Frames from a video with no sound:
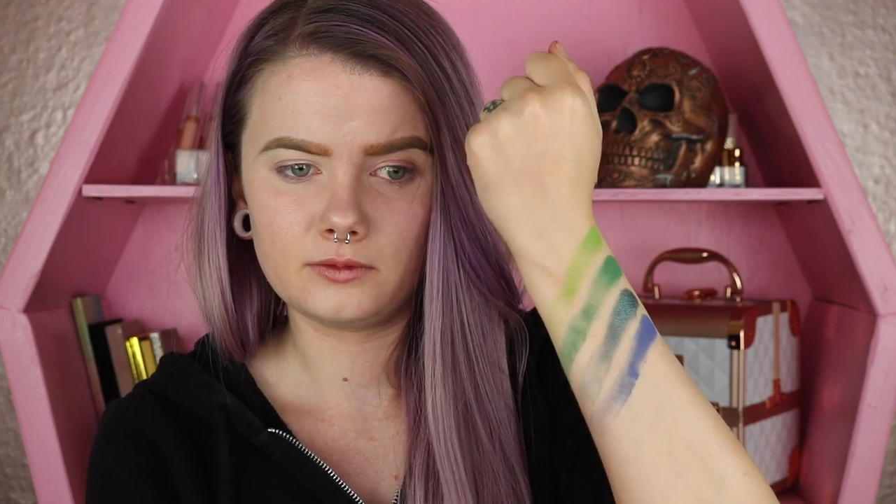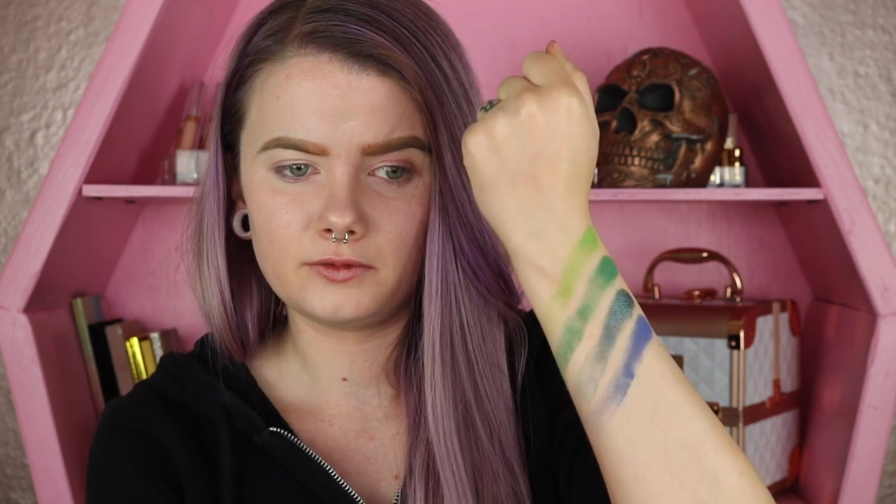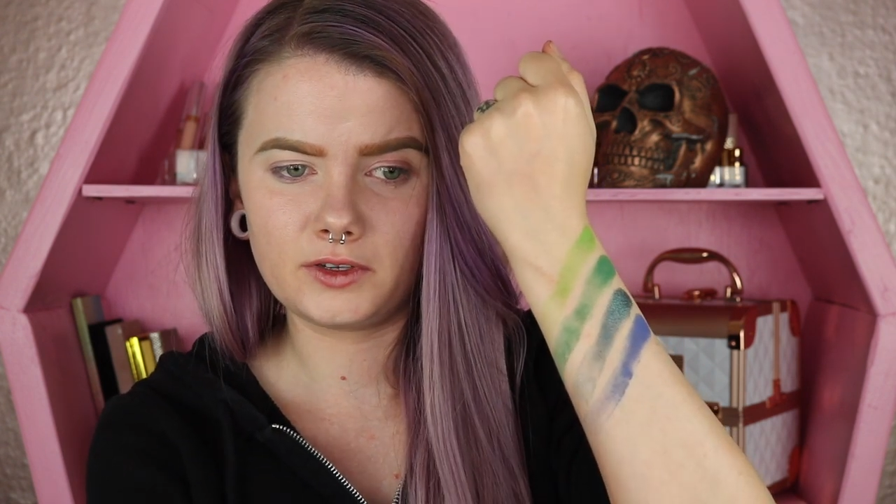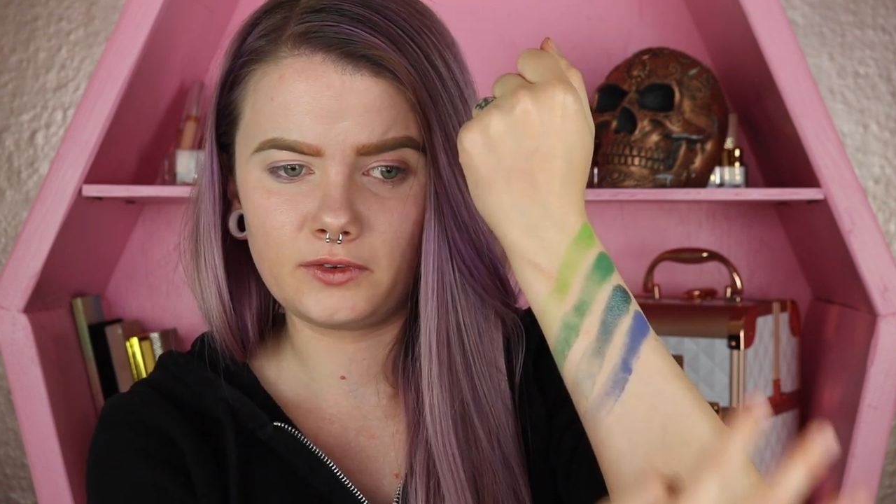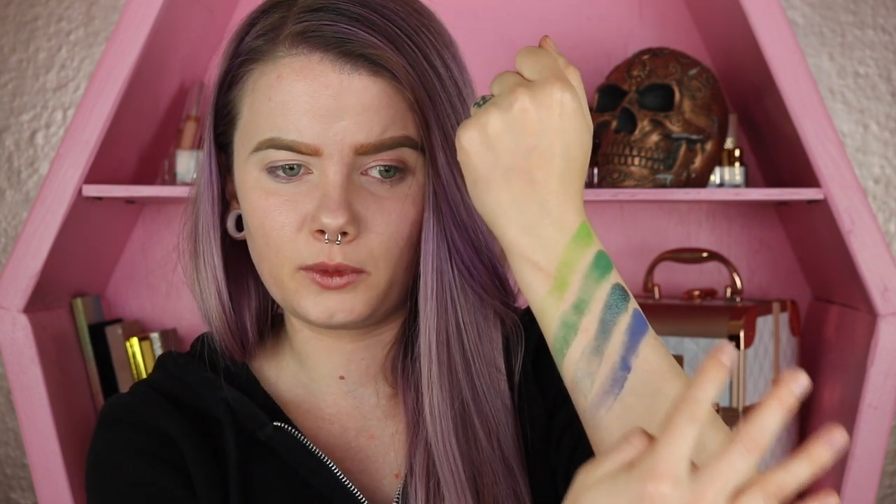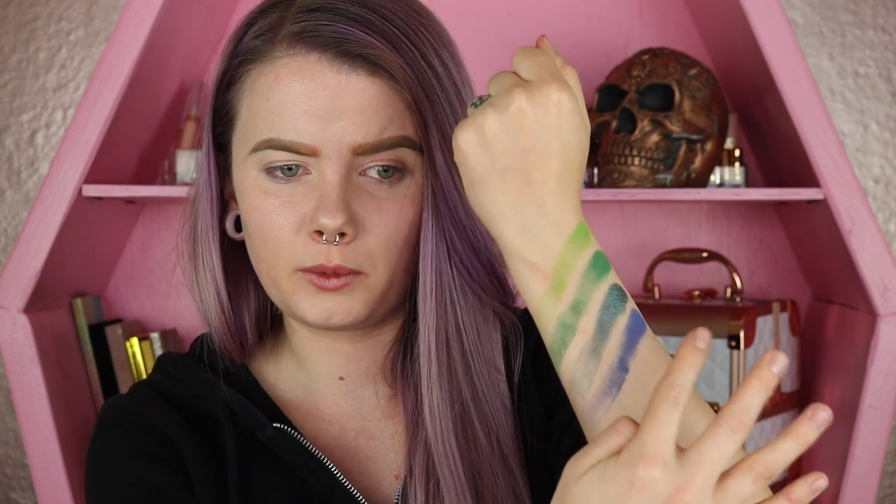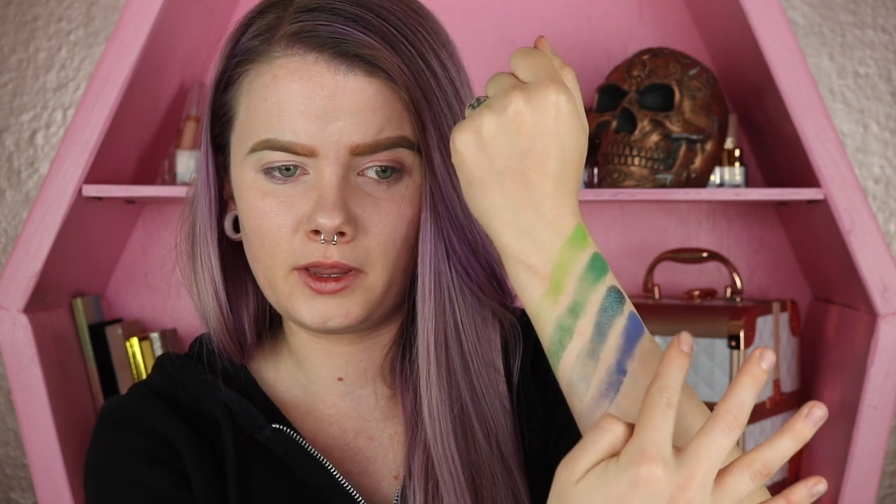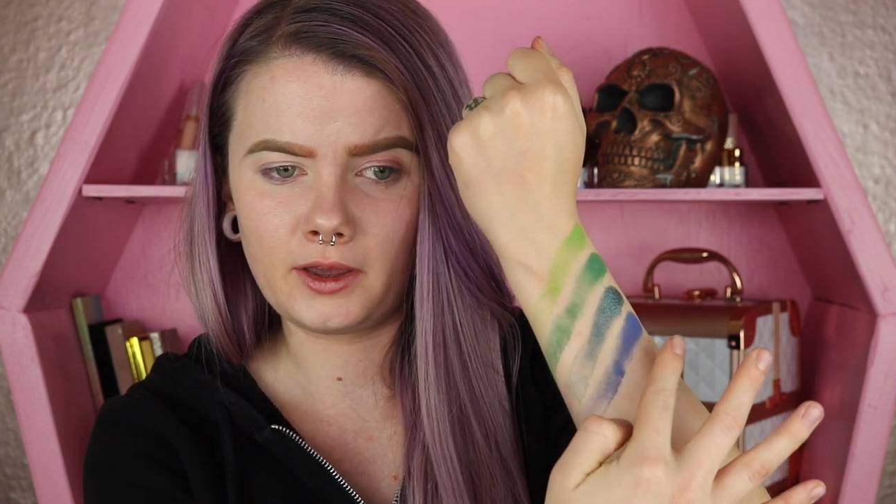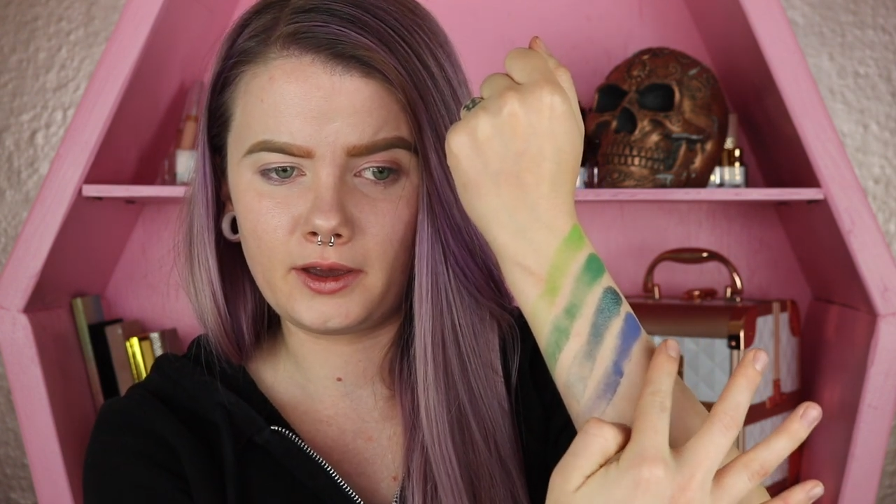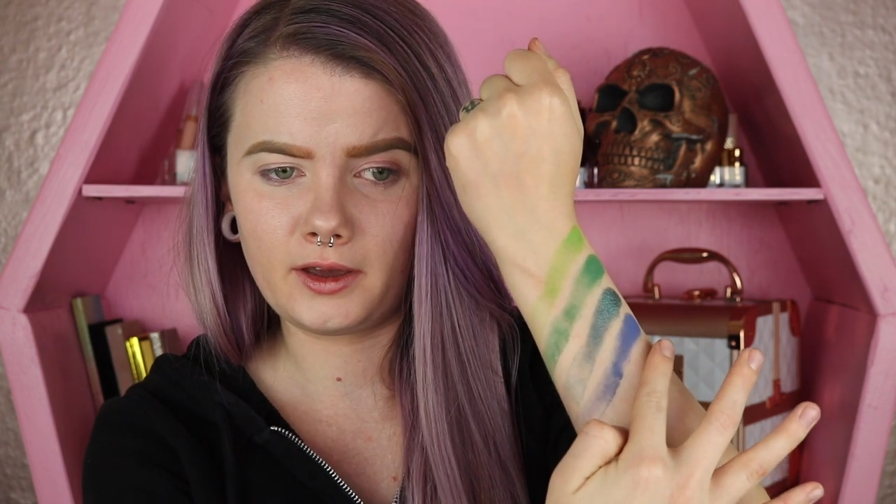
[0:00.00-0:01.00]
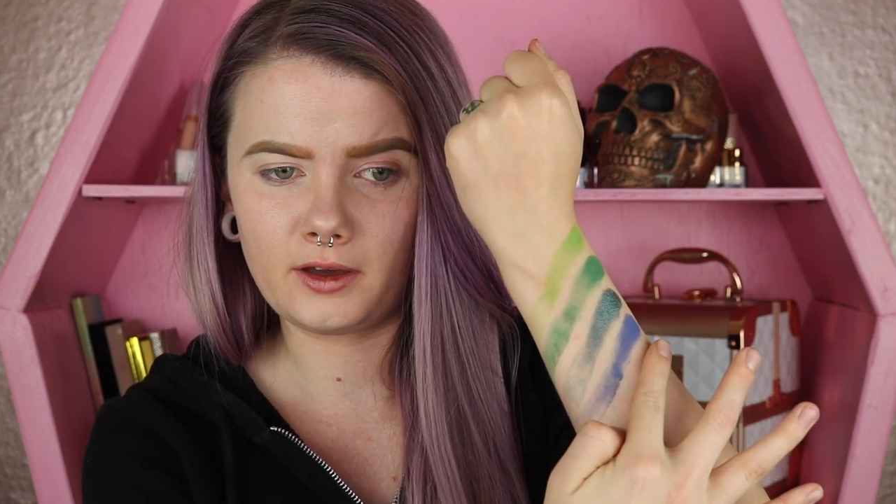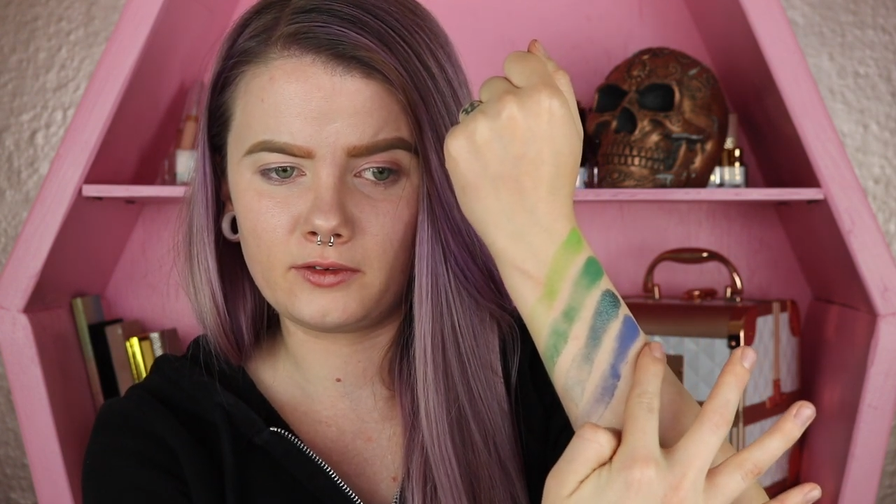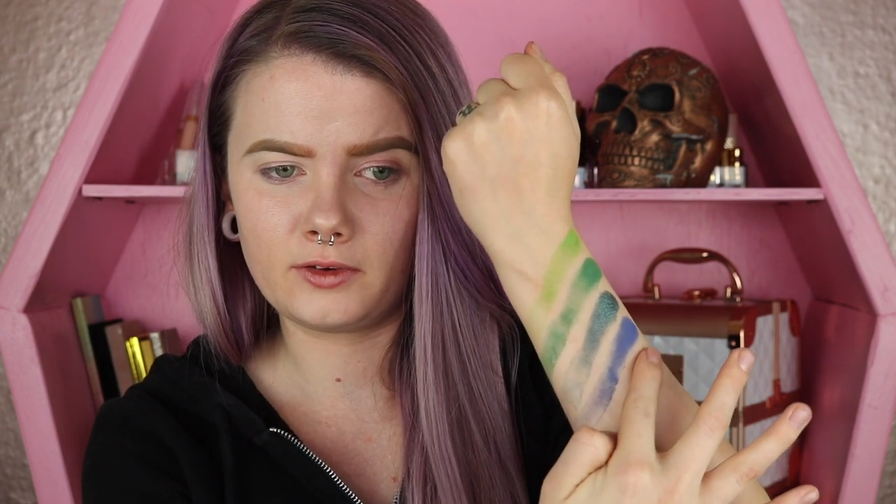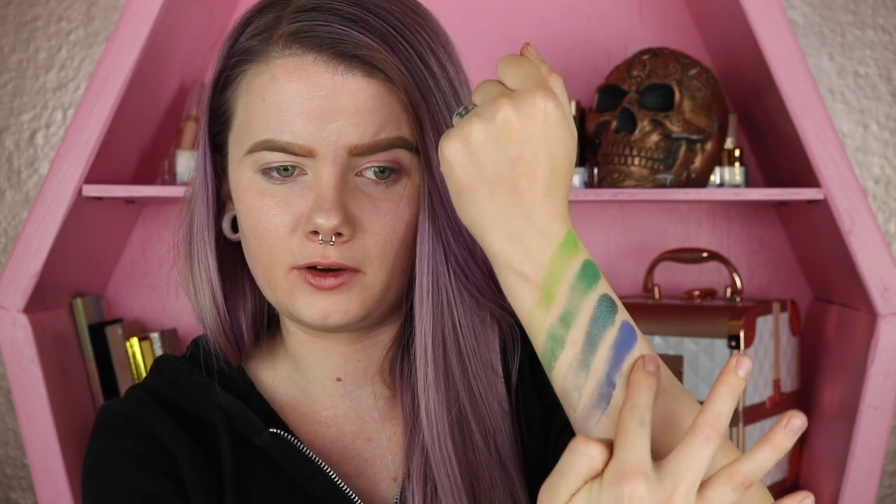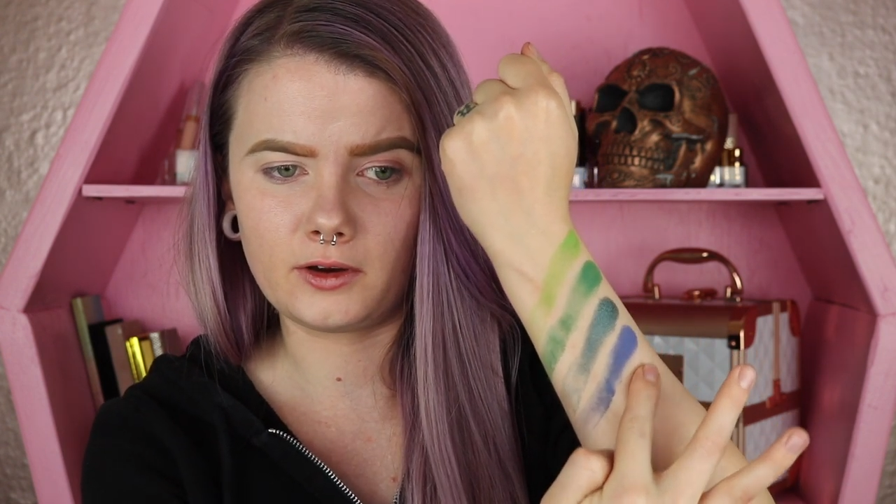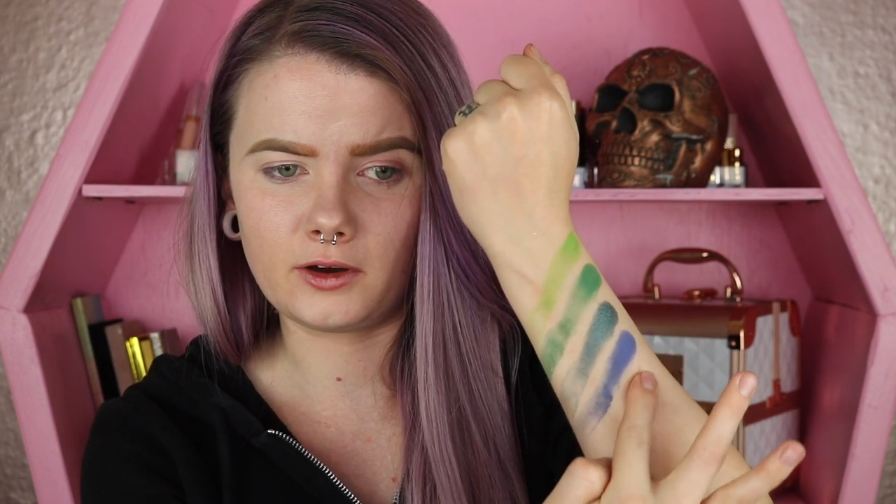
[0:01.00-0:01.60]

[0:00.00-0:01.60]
Fifth, we have